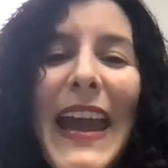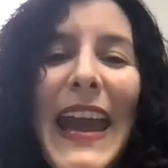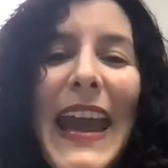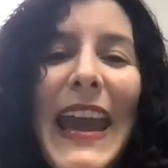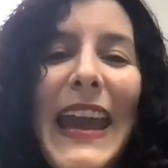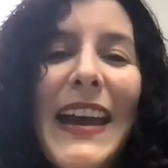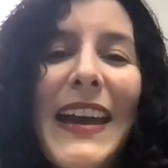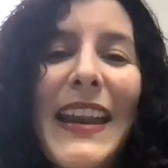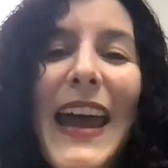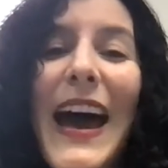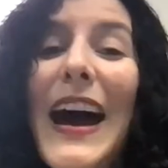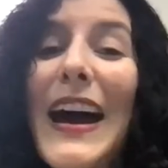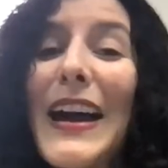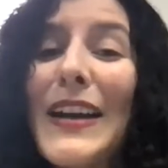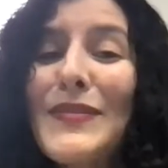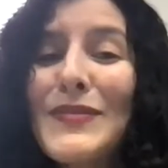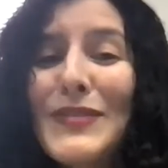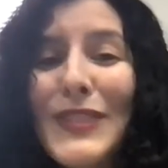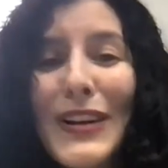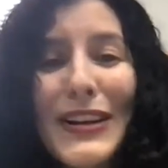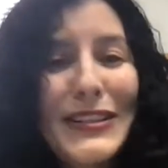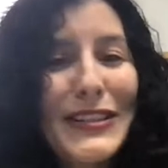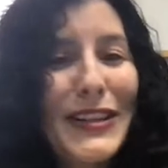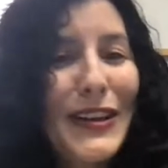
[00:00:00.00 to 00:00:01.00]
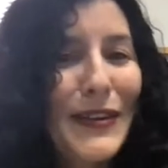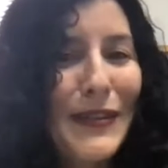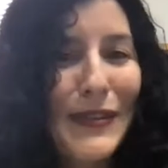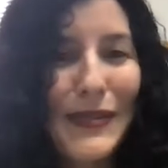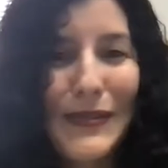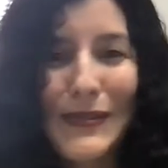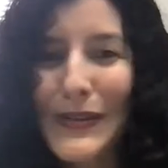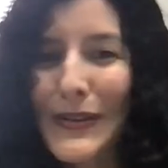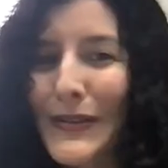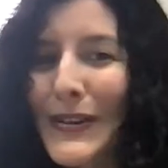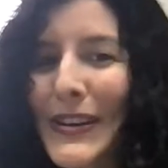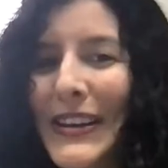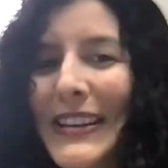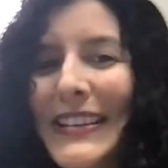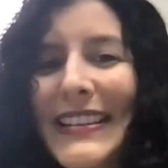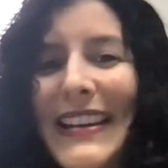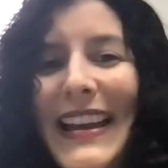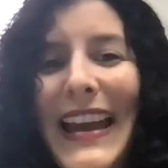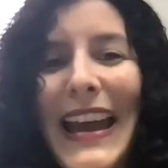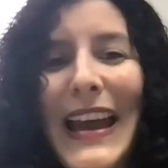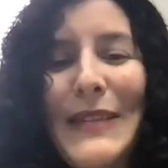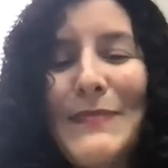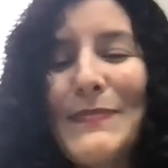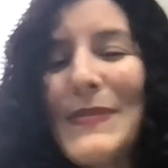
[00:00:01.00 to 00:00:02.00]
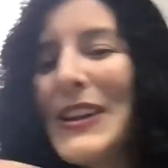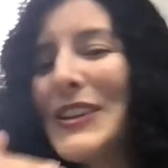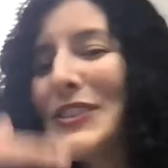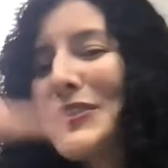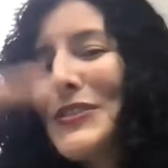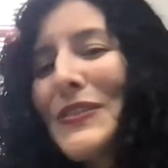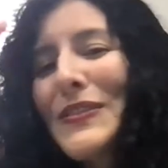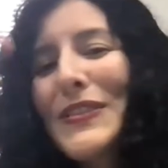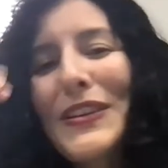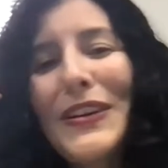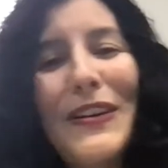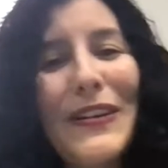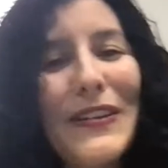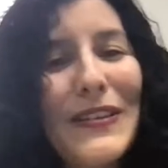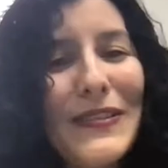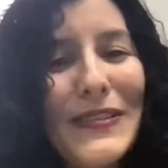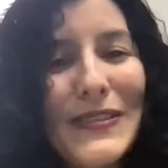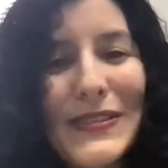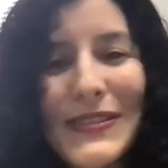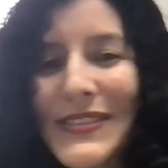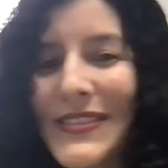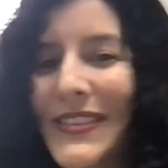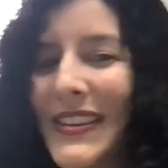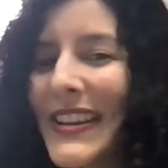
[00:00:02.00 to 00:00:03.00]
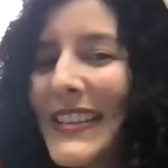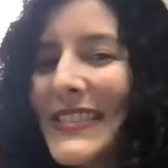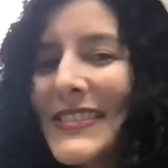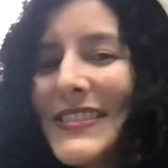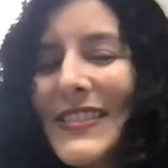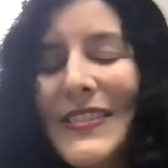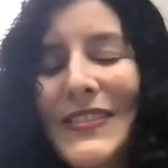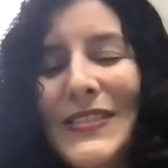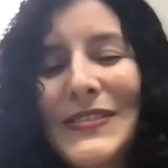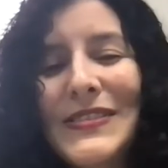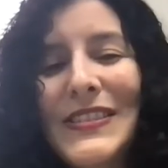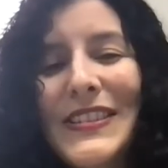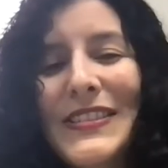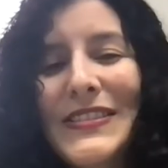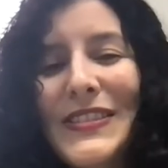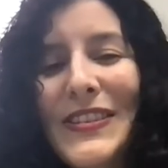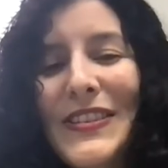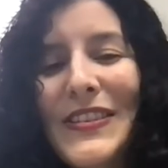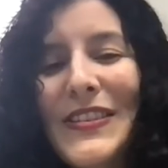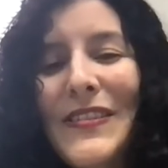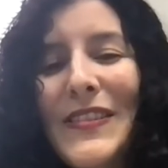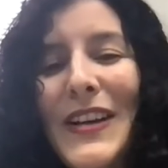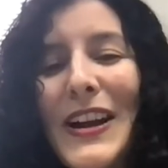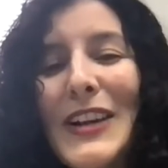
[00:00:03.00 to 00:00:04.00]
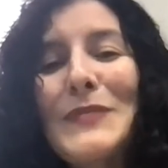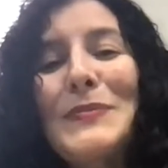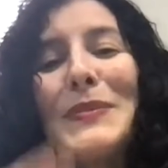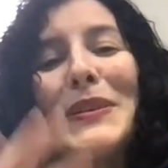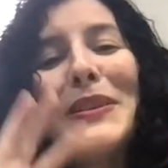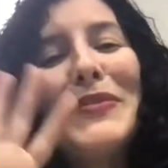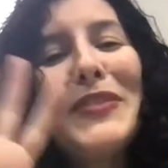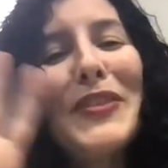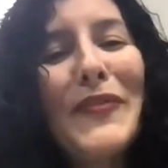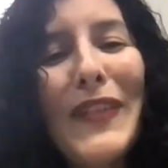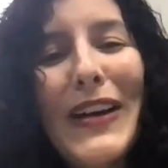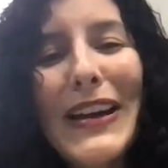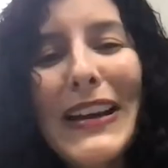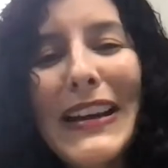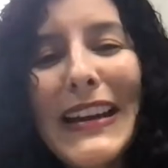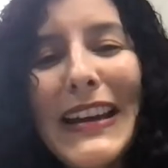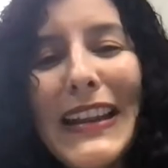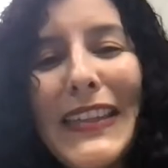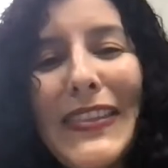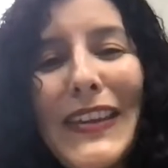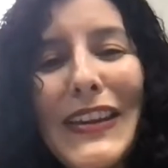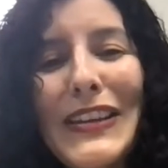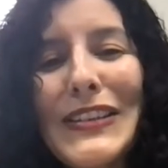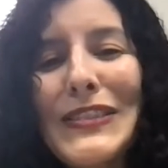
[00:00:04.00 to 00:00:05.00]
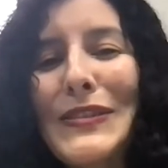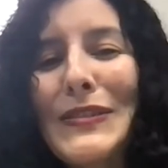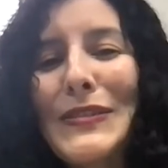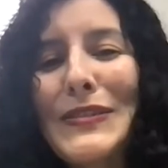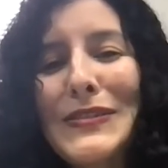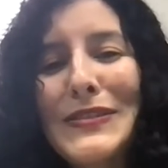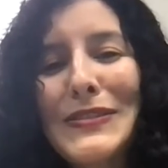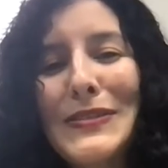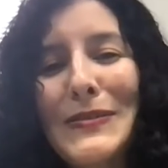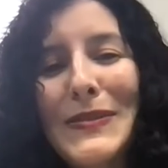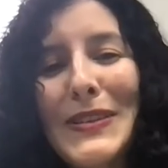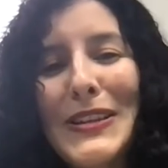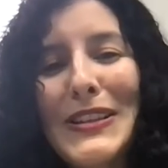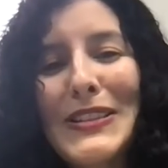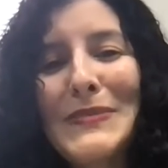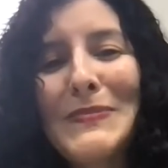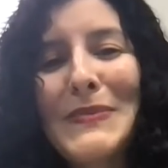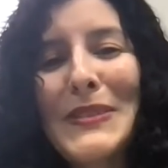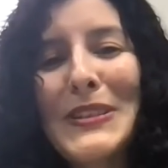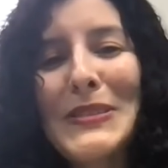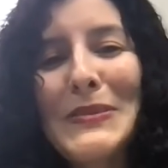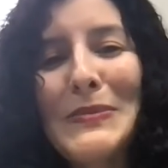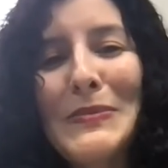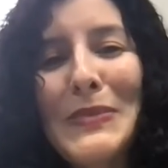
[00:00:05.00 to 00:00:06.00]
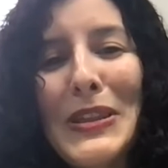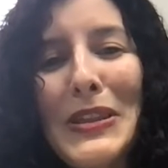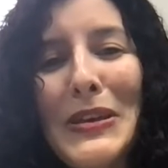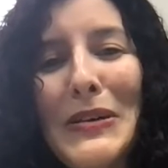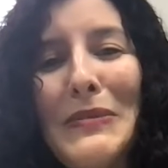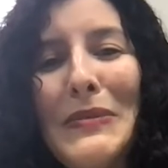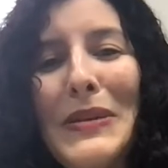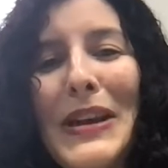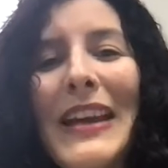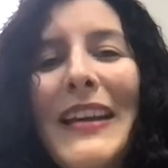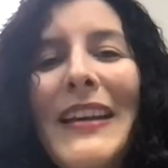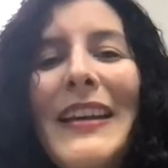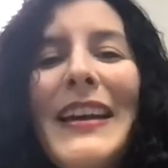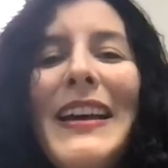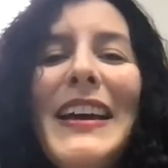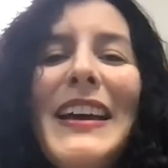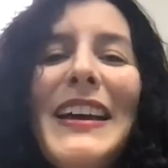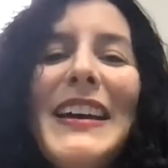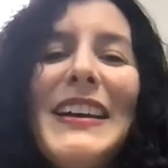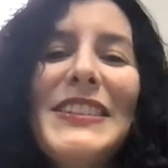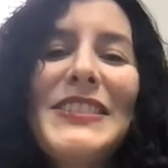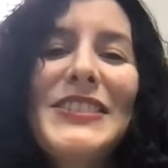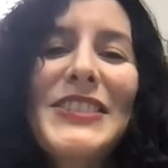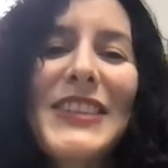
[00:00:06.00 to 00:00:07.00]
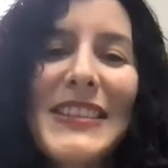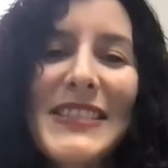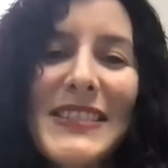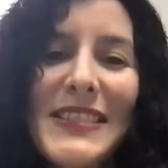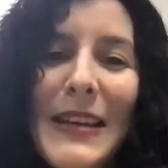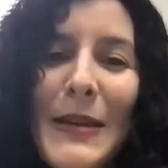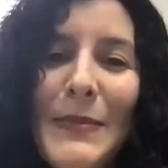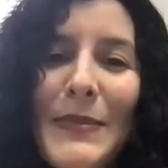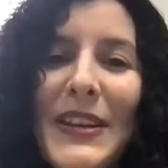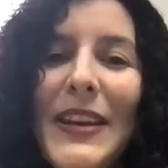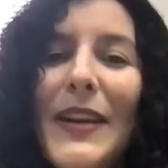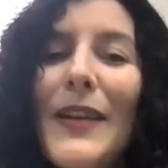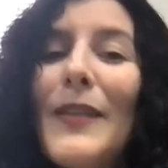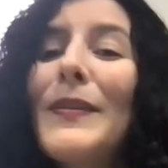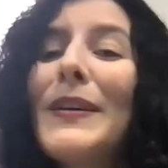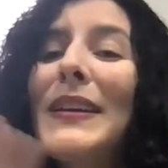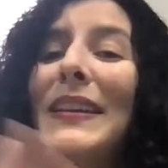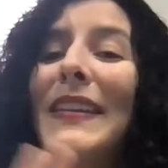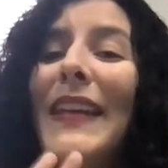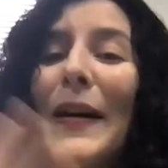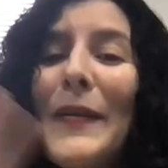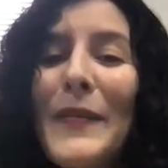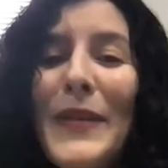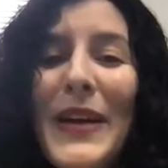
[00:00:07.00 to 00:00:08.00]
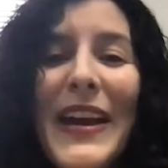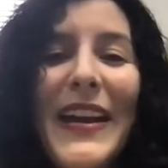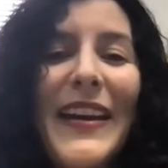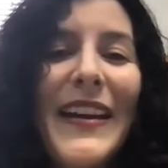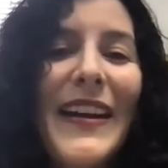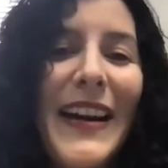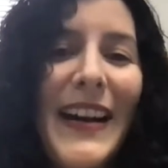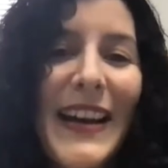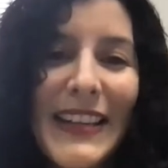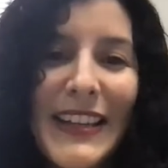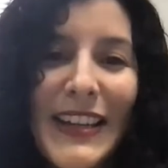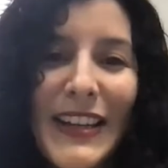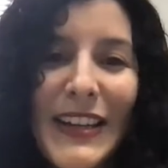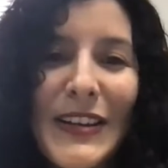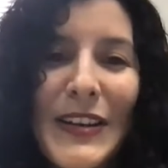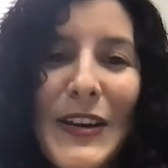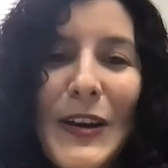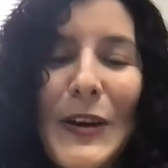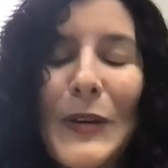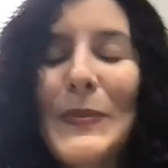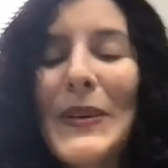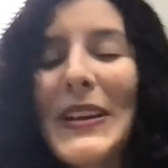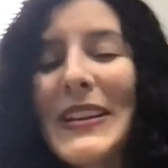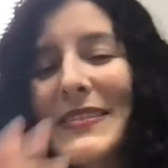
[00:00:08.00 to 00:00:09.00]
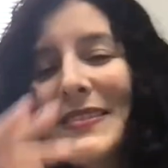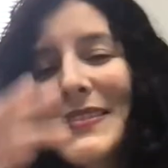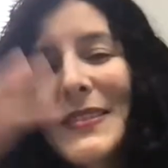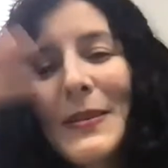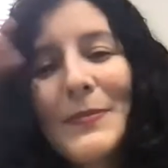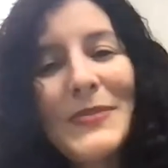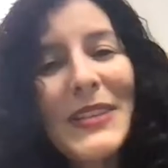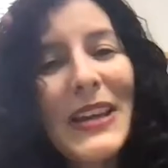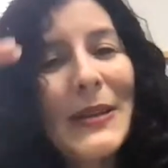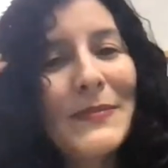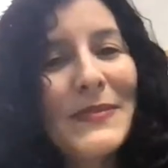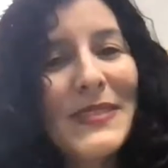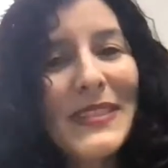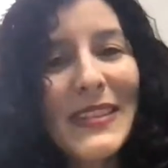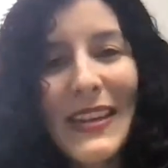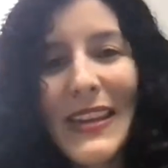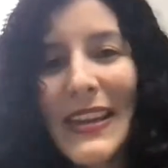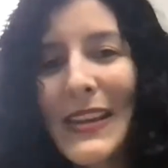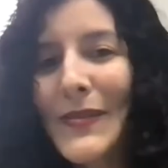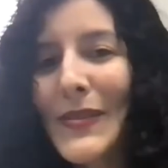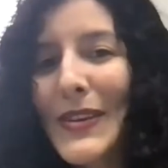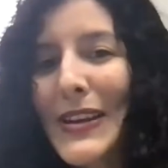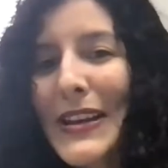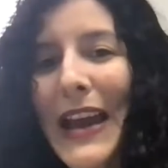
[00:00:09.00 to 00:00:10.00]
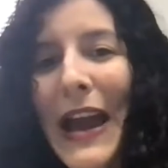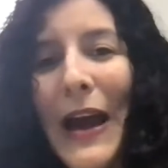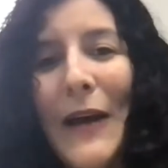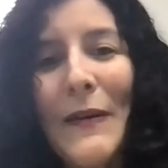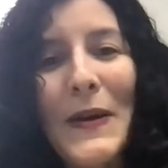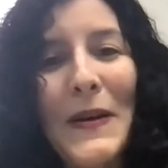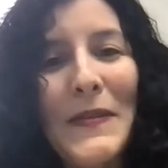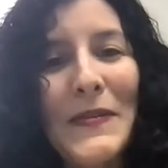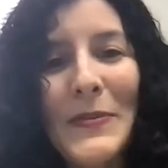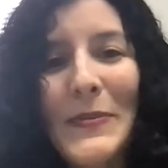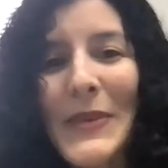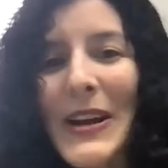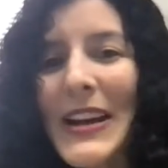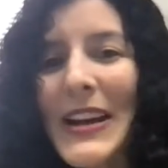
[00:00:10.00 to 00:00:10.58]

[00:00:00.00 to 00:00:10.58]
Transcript: And I've tried to go through and make sure that all of those due dates and all those things are correct. But if you find anything, don't assume that it's meant to be that way. Just let me know. And that way I can know, because sometimes even however